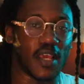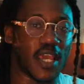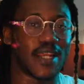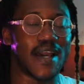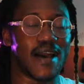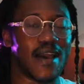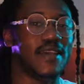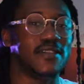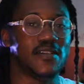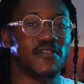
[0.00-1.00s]
and
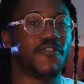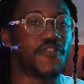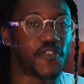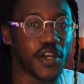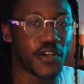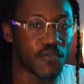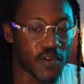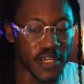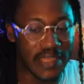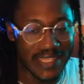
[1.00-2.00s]
kind of front
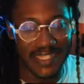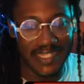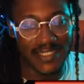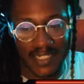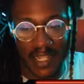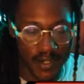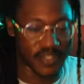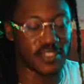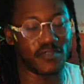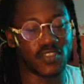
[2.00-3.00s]
run these
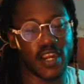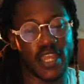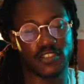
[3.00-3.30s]
narratives. All right.